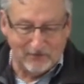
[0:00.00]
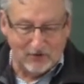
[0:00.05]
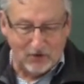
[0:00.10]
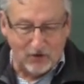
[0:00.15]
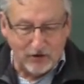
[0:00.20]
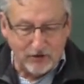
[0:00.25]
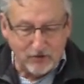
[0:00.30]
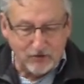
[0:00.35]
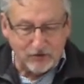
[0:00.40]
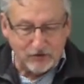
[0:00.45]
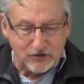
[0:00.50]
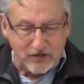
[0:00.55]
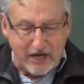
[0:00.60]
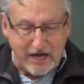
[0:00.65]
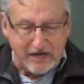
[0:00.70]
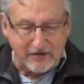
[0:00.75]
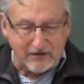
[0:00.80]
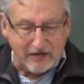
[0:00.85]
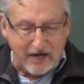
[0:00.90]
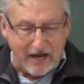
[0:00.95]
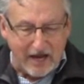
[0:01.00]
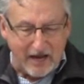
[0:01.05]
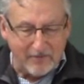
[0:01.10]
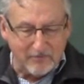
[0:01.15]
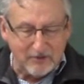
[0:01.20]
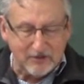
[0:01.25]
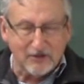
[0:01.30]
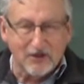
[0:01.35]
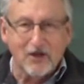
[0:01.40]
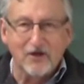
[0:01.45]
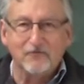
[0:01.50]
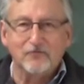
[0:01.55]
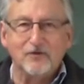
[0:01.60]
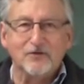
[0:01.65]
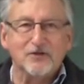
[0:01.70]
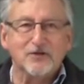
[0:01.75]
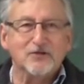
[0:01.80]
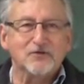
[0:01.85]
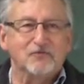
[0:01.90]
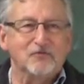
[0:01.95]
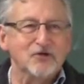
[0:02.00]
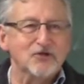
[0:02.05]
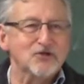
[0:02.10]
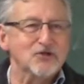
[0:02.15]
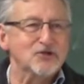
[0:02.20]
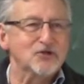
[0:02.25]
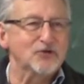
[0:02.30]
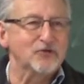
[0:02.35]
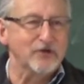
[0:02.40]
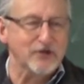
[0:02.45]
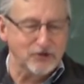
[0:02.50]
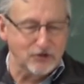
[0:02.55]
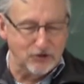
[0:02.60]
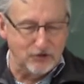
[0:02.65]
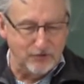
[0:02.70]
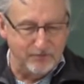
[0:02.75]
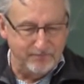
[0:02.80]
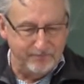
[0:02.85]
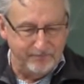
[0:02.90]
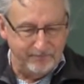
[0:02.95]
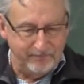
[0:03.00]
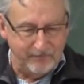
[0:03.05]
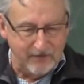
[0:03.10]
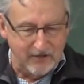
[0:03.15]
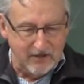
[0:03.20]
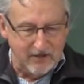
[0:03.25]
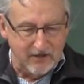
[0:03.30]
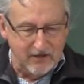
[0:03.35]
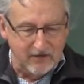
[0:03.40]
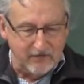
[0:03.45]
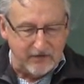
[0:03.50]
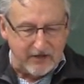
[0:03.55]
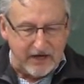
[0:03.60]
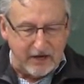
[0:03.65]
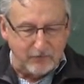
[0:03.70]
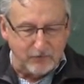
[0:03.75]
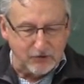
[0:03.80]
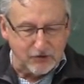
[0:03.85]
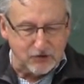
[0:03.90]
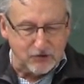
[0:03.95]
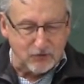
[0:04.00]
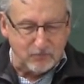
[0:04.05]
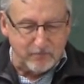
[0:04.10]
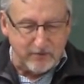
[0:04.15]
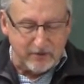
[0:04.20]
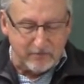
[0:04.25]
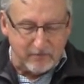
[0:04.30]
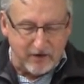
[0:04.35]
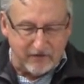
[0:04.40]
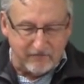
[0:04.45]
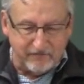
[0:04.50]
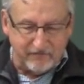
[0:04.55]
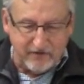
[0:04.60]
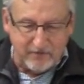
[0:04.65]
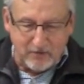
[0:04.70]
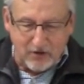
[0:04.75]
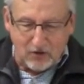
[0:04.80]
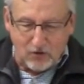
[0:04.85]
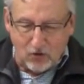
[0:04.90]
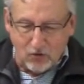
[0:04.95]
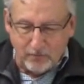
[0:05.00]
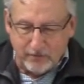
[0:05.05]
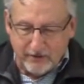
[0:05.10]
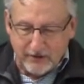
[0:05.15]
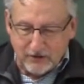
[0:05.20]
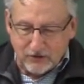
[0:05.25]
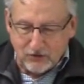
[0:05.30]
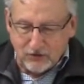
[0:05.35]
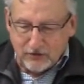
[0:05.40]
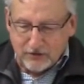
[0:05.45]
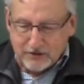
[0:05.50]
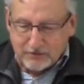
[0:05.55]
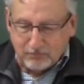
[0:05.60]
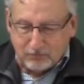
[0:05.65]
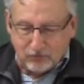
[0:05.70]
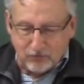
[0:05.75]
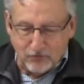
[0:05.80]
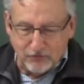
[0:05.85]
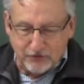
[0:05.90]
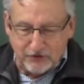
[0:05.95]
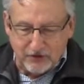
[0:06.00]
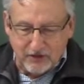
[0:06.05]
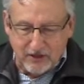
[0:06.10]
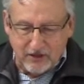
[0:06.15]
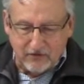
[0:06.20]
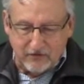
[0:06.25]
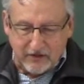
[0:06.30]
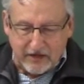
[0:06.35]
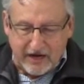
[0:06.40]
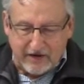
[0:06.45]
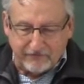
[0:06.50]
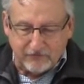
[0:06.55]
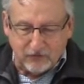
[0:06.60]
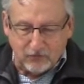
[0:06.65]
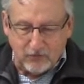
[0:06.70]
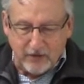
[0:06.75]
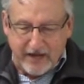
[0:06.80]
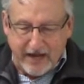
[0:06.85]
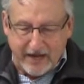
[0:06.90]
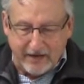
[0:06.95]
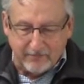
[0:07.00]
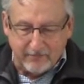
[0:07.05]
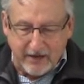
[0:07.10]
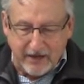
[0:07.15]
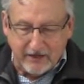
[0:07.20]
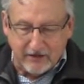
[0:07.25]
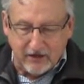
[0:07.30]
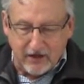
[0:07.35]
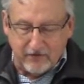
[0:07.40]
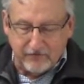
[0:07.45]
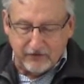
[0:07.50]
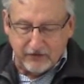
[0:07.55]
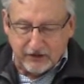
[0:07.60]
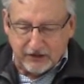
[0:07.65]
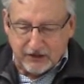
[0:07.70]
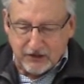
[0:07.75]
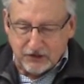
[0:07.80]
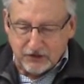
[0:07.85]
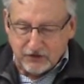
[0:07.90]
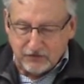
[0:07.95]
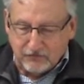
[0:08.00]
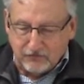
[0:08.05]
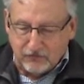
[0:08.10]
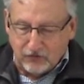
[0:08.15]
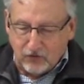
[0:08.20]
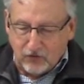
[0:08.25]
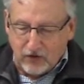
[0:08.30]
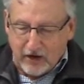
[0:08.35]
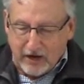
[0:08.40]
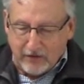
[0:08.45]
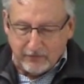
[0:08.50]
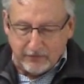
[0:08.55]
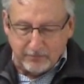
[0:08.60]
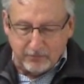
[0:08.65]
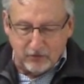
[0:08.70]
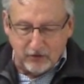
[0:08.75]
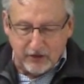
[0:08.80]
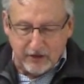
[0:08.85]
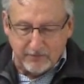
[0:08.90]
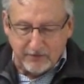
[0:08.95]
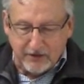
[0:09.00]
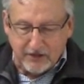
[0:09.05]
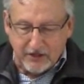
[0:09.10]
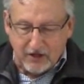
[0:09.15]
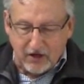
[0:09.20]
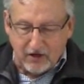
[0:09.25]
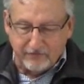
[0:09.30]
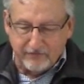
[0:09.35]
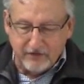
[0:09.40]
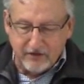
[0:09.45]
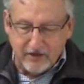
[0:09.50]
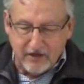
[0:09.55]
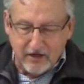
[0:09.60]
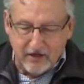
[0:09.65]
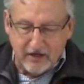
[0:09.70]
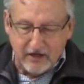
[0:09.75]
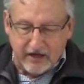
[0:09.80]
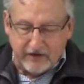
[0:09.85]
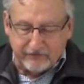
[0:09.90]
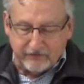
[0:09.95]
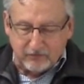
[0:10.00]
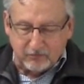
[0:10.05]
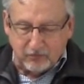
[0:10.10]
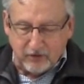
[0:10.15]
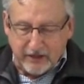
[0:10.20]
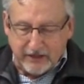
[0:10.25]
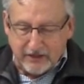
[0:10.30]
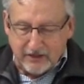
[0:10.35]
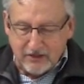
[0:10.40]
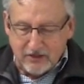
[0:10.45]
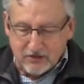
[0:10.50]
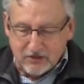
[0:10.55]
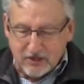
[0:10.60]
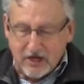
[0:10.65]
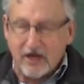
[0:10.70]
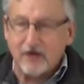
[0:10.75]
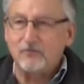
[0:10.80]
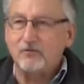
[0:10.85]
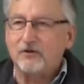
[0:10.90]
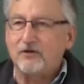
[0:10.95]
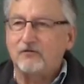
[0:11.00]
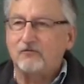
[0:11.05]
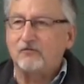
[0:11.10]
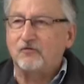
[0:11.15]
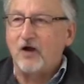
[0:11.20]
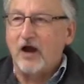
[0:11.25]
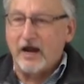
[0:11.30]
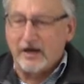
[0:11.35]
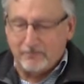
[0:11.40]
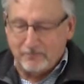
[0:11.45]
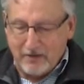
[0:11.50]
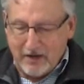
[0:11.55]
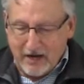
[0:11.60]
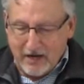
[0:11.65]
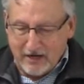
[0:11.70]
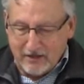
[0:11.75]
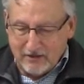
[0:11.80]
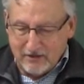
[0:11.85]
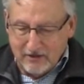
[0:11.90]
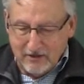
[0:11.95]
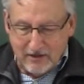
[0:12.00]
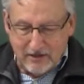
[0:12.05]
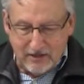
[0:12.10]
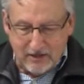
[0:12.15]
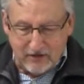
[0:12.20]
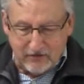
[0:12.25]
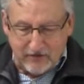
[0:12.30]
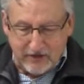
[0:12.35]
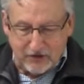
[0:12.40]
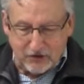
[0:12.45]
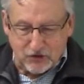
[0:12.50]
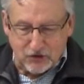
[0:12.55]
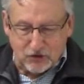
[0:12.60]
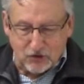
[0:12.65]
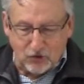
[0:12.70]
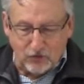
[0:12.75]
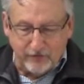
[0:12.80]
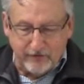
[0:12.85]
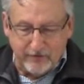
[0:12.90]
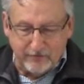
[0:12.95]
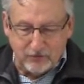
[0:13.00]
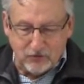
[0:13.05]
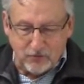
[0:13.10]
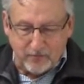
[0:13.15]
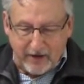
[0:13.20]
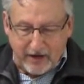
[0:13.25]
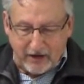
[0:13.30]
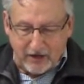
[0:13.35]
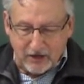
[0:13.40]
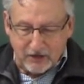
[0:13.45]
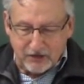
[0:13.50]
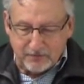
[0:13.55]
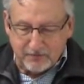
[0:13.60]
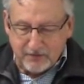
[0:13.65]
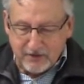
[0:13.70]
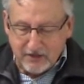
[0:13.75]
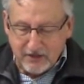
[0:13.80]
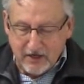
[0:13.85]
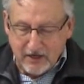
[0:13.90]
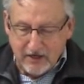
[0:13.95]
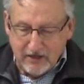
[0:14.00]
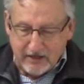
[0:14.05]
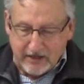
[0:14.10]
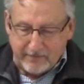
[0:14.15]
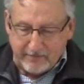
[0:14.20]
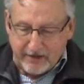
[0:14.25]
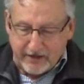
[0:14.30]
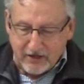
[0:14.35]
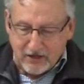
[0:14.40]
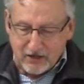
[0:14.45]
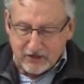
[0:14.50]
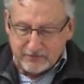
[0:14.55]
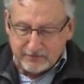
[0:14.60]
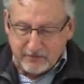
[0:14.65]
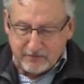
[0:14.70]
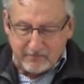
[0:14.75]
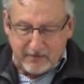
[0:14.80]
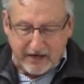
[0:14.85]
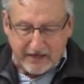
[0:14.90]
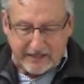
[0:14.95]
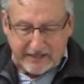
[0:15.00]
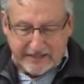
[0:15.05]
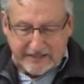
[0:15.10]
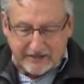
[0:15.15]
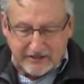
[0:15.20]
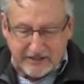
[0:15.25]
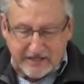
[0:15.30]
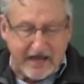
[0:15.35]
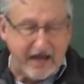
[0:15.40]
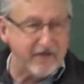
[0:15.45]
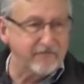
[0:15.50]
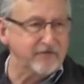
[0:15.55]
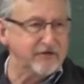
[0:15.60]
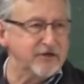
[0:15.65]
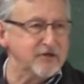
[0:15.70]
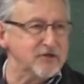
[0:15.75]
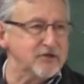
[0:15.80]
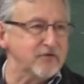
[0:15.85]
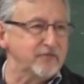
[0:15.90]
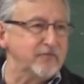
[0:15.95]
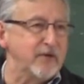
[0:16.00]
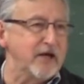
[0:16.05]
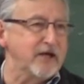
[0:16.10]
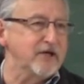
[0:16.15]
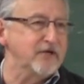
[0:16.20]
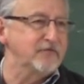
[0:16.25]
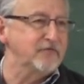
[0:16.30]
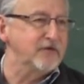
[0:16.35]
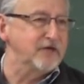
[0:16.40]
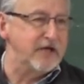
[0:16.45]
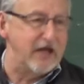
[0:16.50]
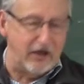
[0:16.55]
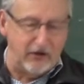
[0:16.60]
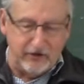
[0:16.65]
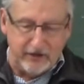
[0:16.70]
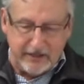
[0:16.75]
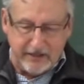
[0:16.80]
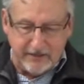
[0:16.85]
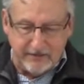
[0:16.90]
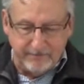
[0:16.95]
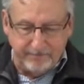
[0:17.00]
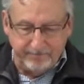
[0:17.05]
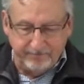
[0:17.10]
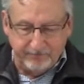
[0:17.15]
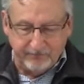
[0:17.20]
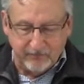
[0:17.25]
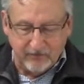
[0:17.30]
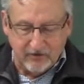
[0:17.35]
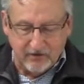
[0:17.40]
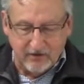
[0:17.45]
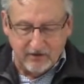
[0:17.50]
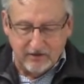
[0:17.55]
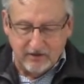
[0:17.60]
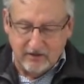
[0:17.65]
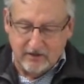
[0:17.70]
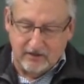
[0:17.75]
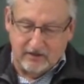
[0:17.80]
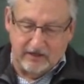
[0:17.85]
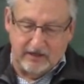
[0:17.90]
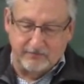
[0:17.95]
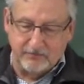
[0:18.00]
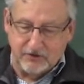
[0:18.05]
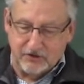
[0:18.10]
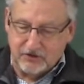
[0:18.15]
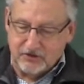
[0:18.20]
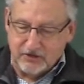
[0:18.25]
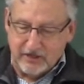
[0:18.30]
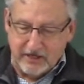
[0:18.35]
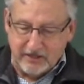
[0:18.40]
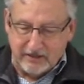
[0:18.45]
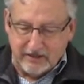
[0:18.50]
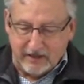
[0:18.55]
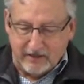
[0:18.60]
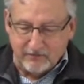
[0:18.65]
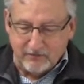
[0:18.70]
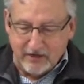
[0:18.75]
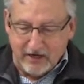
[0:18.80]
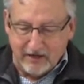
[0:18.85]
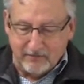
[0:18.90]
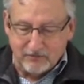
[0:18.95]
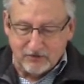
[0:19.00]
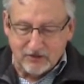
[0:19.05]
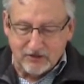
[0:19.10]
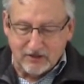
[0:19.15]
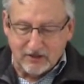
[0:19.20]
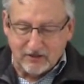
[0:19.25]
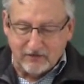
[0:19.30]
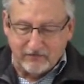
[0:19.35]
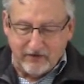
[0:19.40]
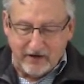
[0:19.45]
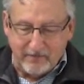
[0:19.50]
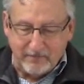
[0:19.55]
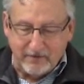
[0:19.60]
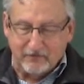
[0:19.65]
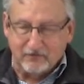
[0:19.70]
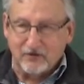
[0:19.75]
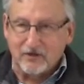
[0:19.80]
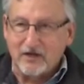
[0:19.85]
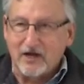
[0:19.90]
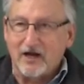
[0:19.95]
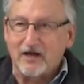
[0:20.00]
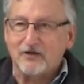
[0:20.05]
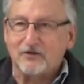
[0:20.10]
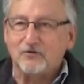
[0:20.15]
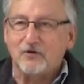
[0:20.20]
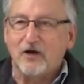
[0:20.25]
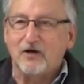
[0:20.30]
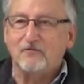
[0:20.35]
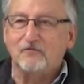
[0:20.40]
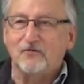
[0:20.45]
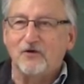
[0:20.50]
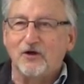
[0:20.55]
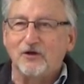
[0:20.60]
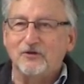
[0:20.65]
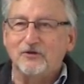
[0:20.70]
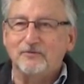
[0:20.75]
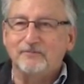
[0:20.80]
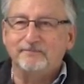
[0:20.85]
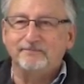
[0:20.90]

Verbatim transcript: "Are you saying that I am in love with this vicious creature? That I would submit my female opening to this brute? That after we had made love on the kitchen floor, I would put him in the oven after breaking his head with a frying pan and then serve him to my husband, that my husband might eat the evidence of my infidelity? I'm just saying that I'm damn sick of ape every night," cried father.